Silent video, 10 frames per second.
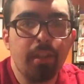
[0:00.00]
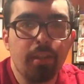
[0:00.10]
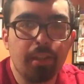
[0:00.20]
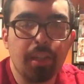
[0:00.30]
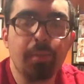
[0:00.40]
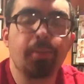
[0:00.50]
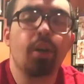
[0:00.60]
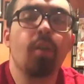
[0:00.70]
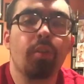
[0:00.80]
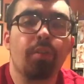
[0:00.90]
Like he was
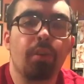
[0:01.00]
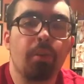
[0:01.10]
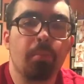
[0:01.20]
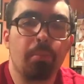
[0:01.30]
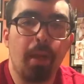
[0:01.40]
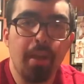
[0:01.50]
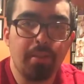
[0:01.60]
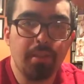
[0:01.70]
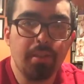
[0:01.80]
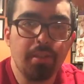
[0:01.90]
overthrowing
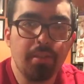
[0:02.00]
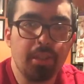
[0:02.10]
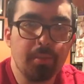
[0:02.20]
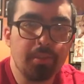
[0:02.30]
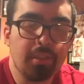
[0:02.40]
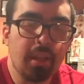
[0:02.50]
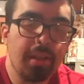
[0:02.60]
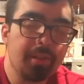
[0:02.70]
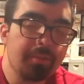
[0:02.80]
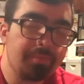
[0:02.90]
passes, he was
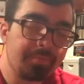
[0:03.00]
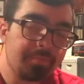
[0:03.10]
getting